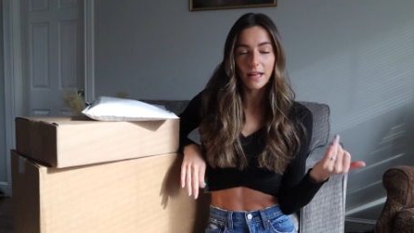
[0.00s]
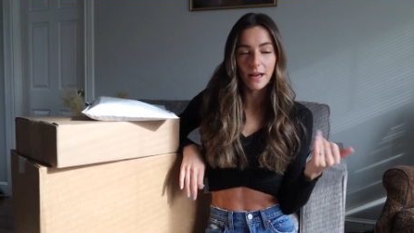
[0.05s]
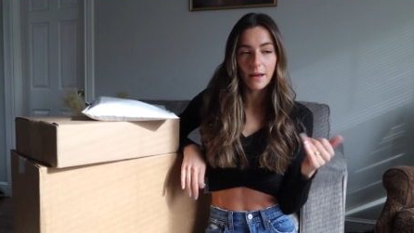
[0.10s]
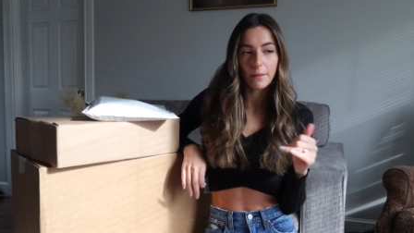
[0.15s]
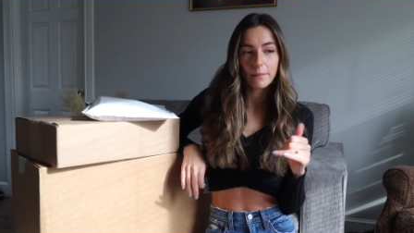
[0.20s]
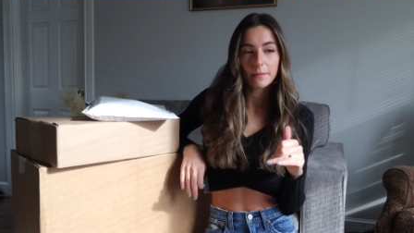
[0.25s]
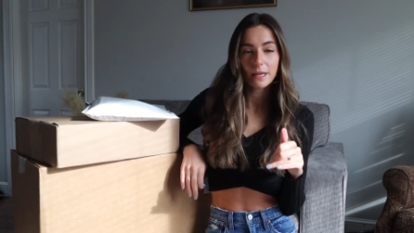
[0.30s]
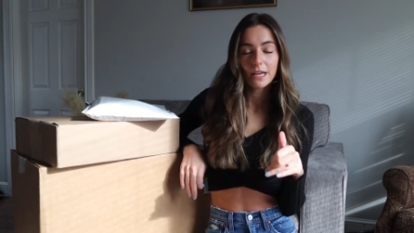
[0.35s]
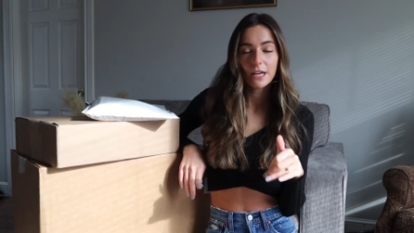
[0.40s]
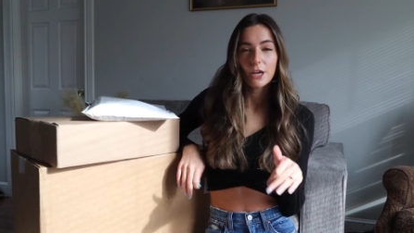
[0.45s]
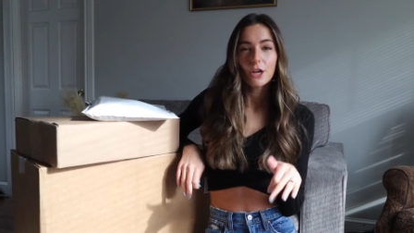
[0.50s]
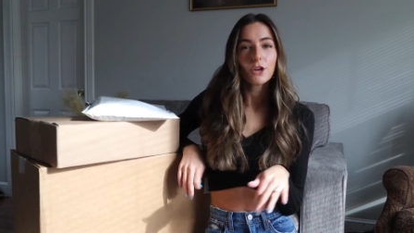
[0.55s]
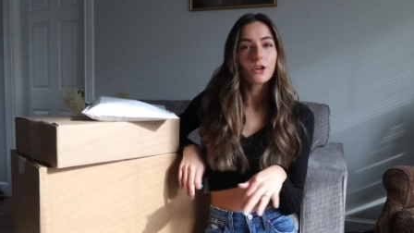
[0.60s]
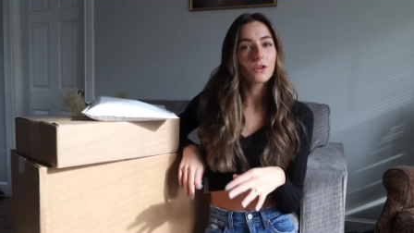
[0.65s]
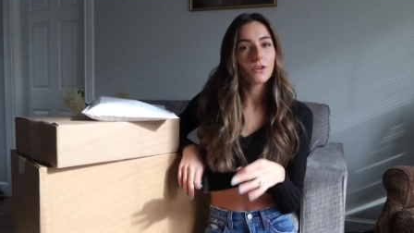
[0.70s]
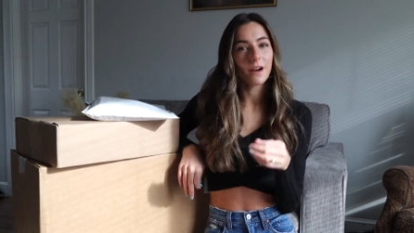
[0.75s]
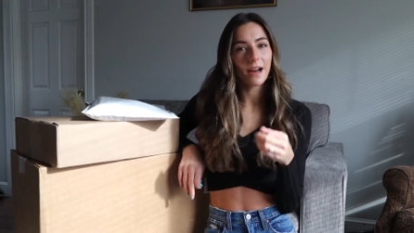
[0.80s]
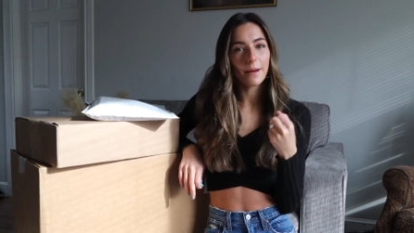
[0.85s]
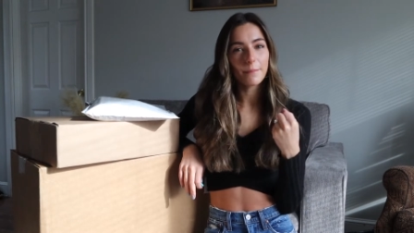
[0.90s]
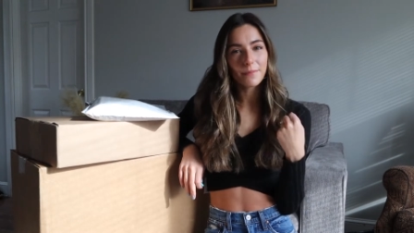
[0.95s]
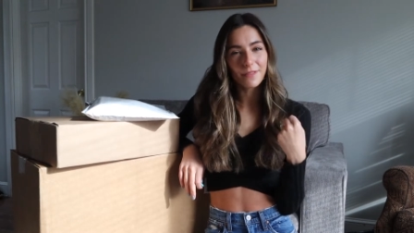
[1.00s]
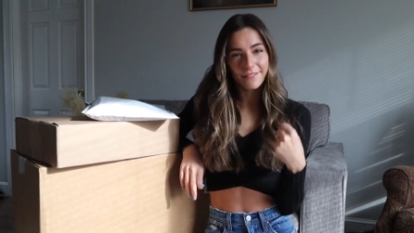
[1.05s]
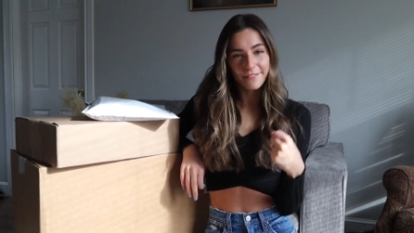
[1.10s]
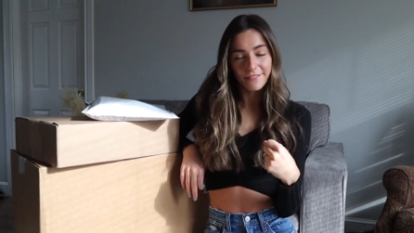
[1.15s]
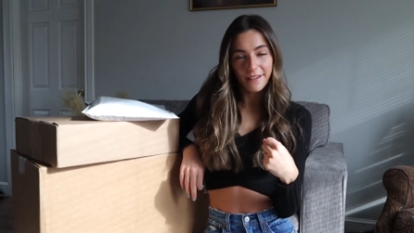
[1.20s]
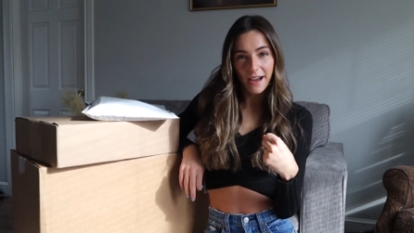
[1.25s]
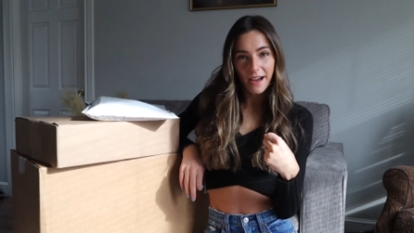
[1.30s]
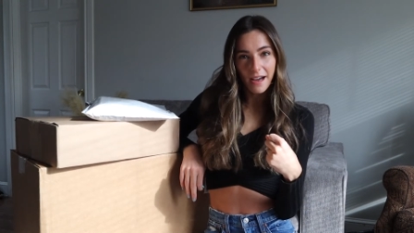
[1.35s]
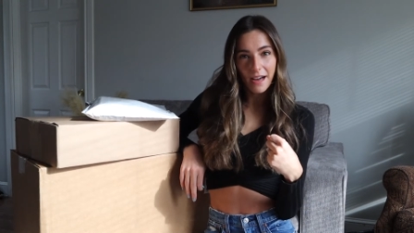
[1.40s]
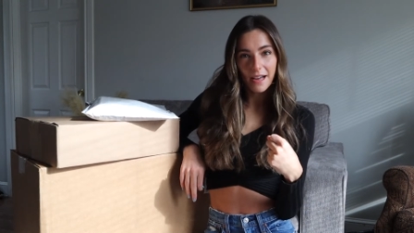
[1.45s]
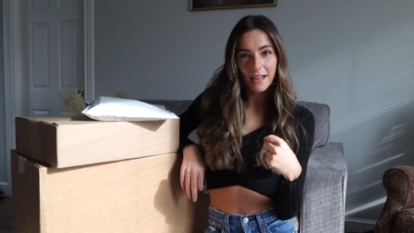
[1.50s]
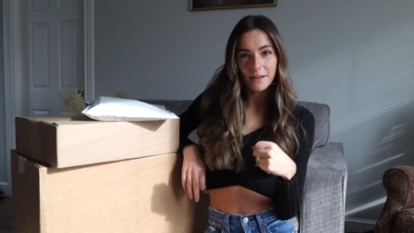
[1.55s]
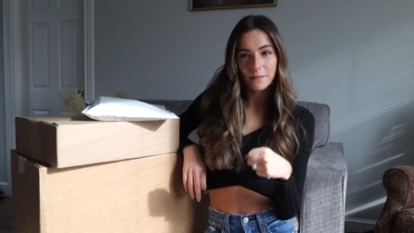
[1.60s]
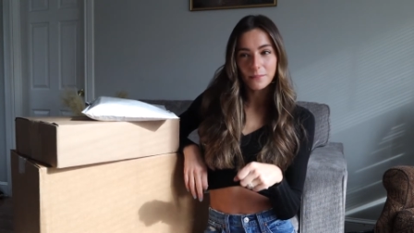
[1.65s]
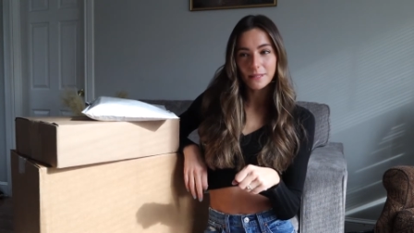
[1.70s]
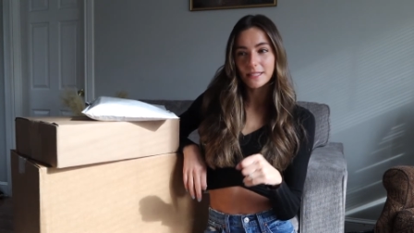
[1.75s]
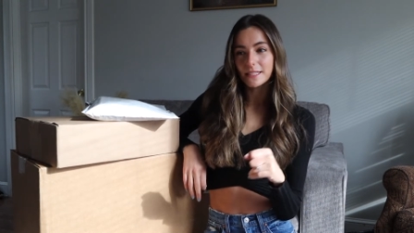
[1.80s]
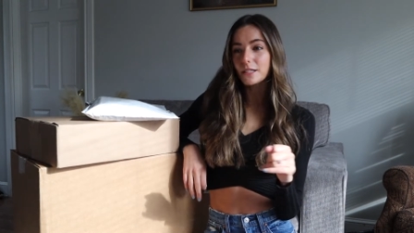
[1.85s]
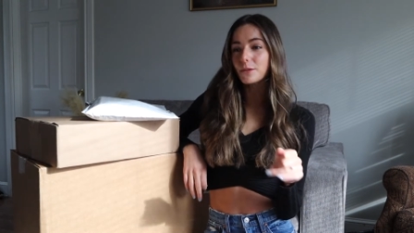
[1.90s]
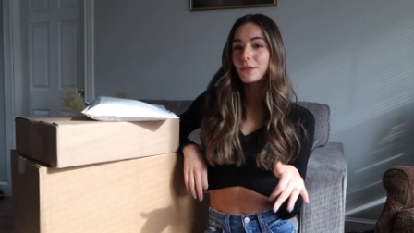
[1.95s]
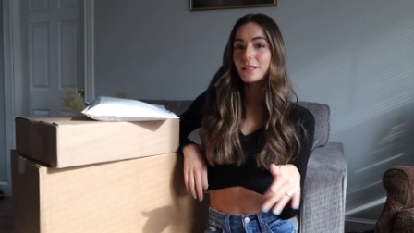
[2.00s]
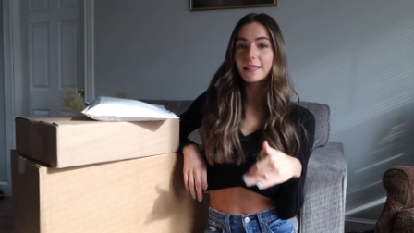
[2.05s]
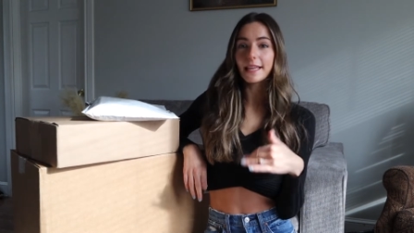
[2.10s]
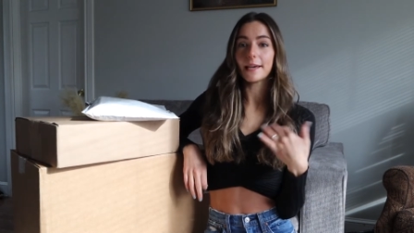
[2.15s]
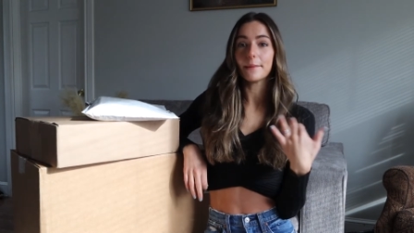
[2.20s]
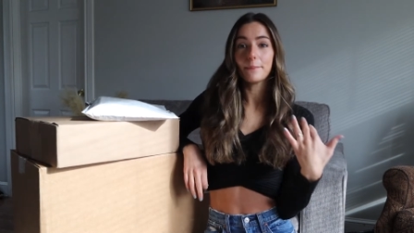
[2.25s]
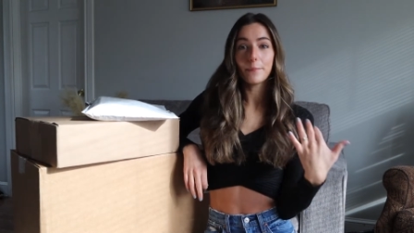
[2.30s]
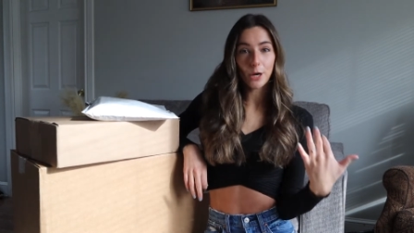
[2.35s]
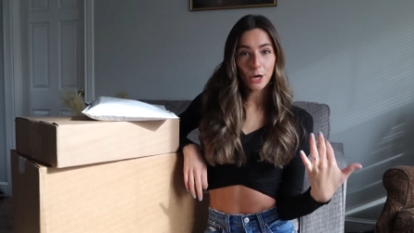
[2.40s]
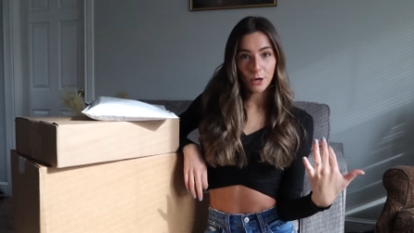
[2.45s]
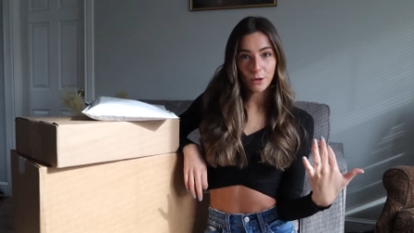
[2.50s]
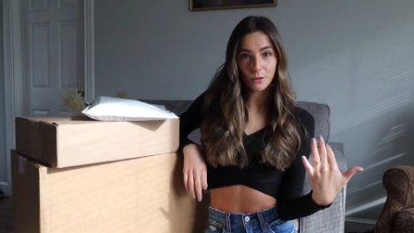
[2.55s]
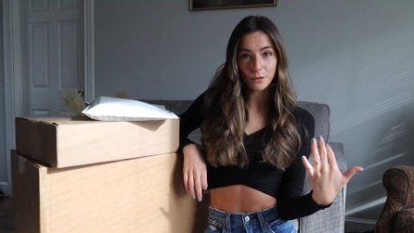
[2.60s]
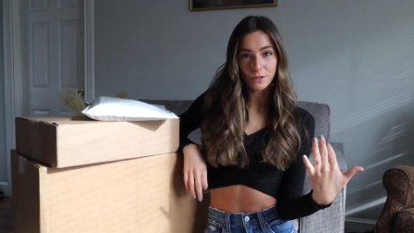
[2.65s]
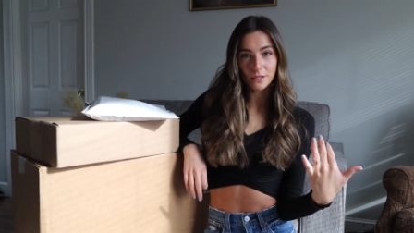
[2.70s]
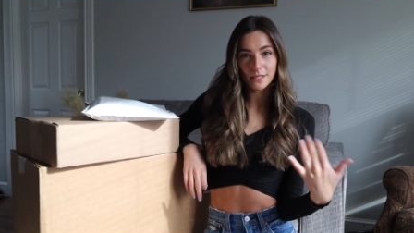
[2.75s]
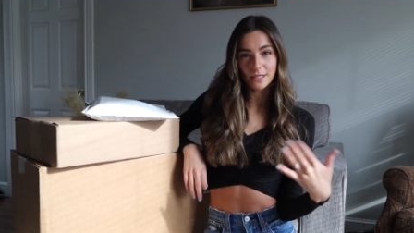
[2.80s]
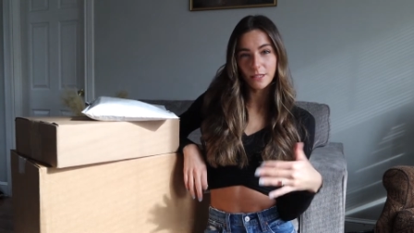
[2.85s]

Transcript: them, grab the vibe, see what they post,